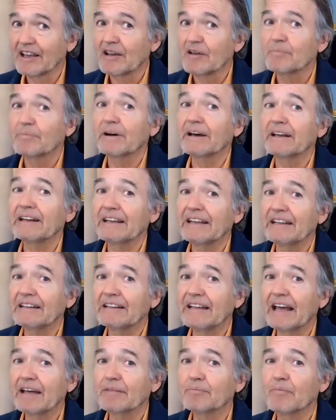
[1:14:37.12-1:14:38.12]
but
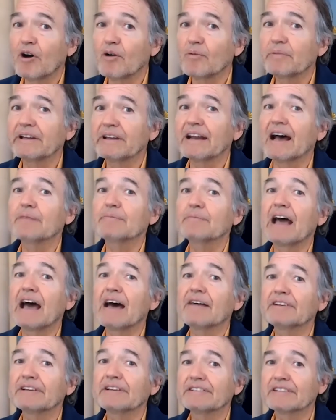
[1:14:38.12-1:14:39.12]
in that moment, I'm
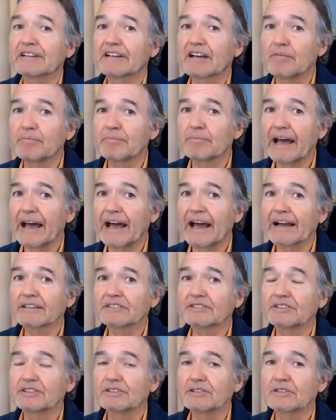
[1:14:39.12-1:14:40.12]
having to come
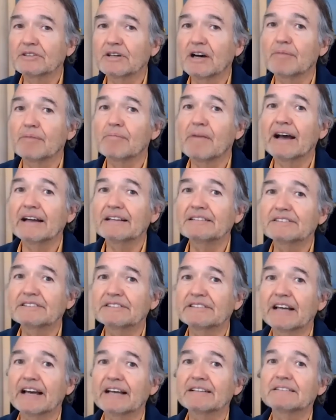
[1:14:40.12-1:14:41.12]
back to a
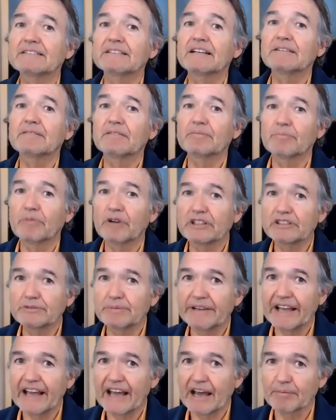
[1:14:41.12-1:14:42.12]
mindset that brings
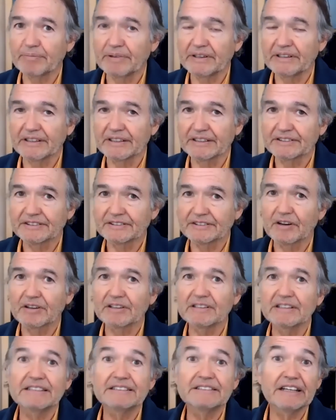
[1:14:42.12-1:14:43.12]
me happiness or
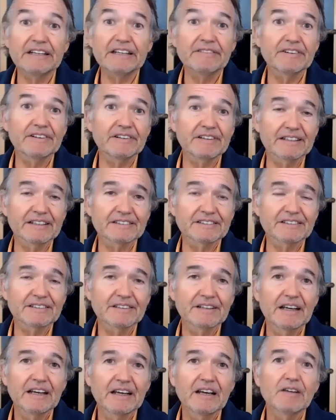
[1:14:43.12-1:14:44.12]
at least evenness.
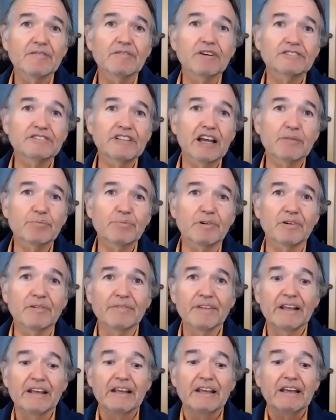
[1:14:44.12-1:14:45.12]
For
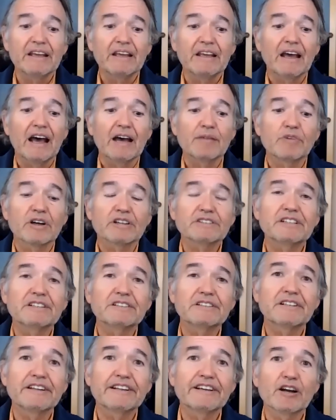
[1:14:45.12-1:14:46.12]
example, I'm rushing
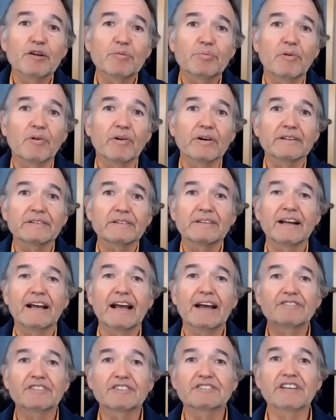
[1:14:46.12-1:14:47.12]
to the airport and I
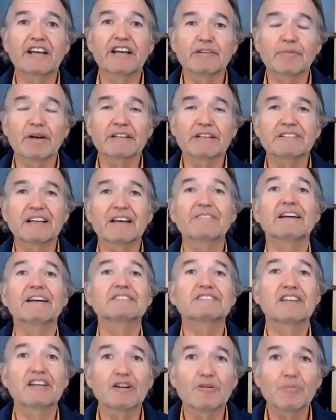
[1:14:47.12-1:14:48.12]
have to say to myself,
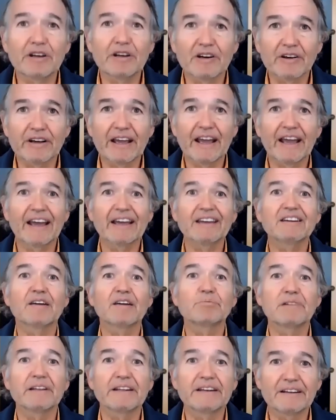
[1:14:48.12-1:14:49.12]
it's going to be okay. You
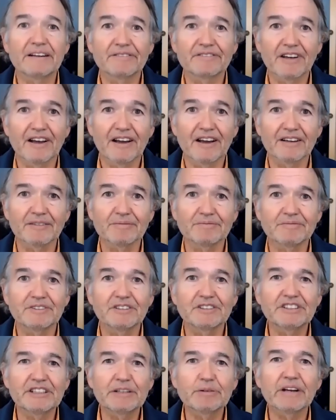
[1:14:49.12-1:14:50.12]
have plenty of time.
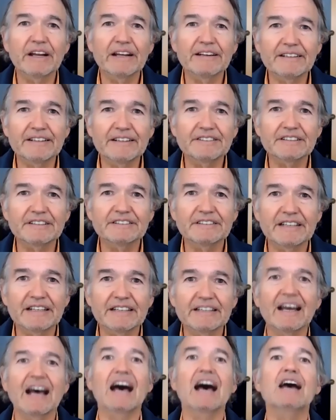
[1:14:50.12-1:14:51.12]
You see what I did just
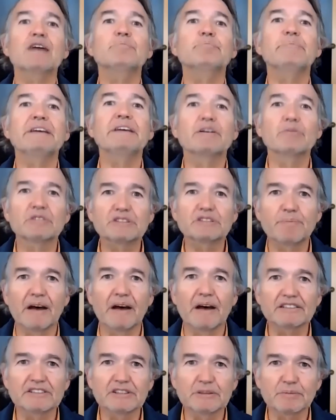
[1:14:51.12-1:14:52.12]
then? I'm being
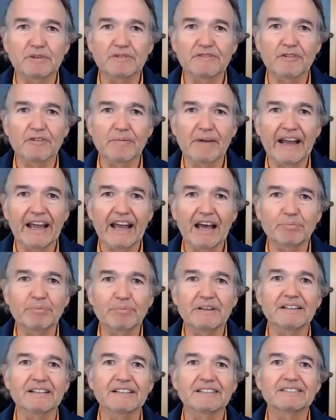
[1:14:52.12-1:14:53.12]
responsible for my
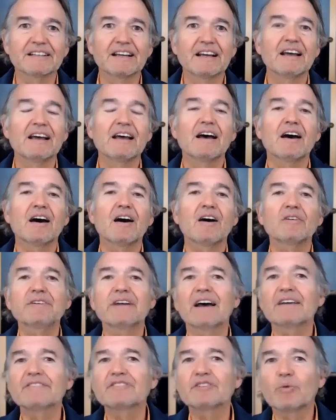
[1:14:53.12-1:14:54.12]
happiness. Oh,
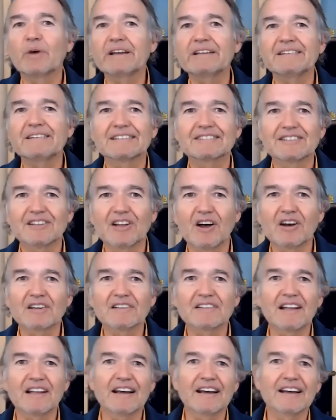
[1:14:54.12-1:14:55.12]
now I have to wait in this
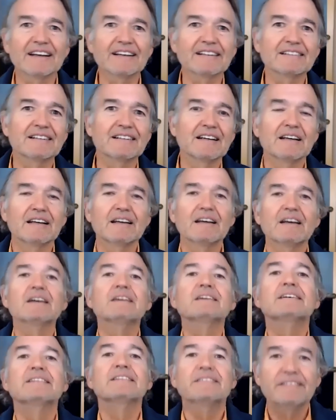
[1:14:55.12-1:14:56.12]
long line.
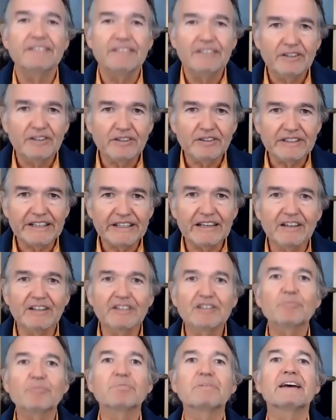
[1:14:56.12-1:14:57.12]
You'll get
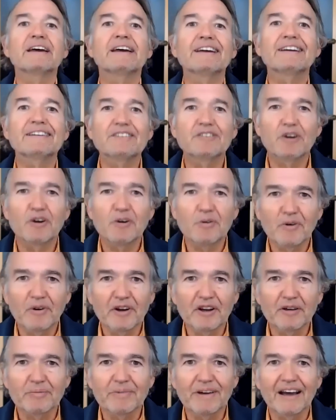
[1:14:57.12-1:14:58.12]
on the plane. Don't
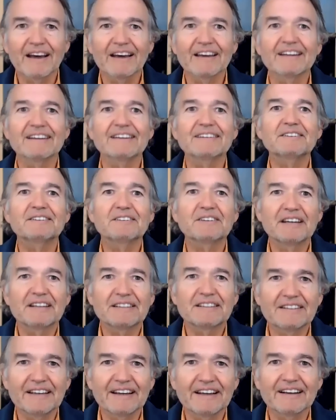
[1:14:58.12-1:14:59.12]
worry about it. You'll get
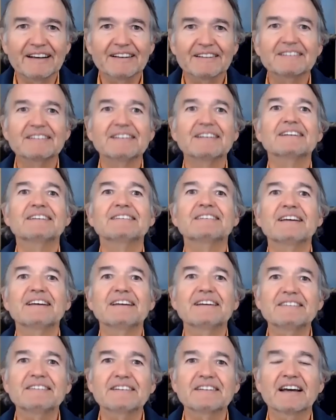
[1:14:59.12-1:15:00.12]
there.
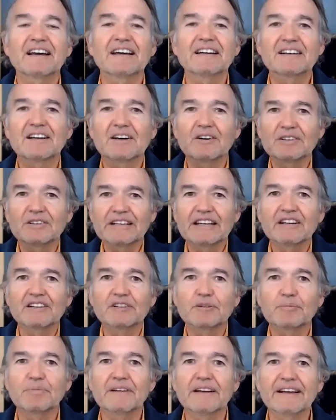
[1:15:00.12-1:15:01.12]
Then you kind of go get on
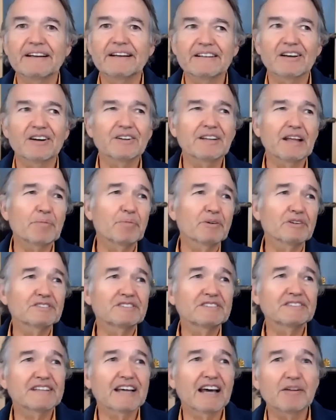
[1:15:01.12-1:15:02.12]
the plane. You go, oh, that
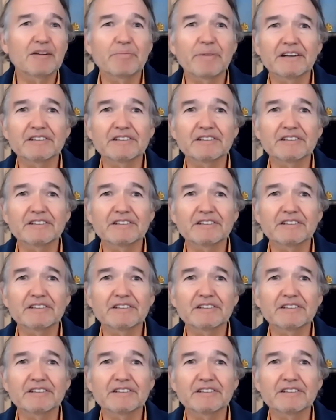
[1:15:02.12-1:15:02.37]
person's got a better